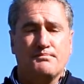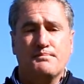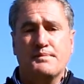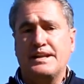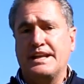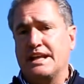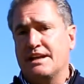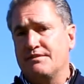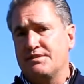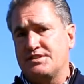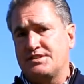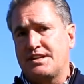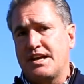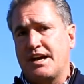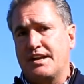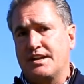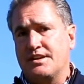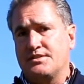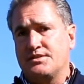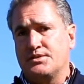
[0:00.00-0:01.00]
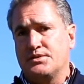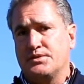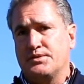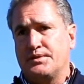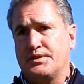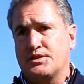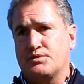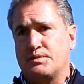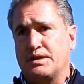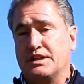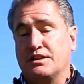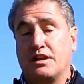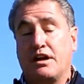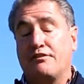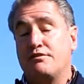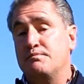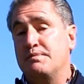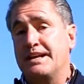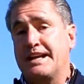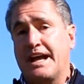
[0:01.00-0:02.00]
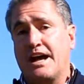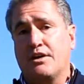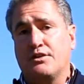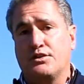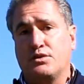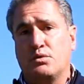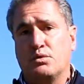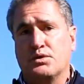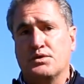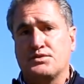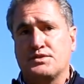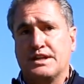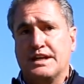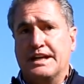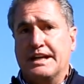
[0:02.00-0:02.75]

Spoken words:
Many of us got into it because we loved being outdoors.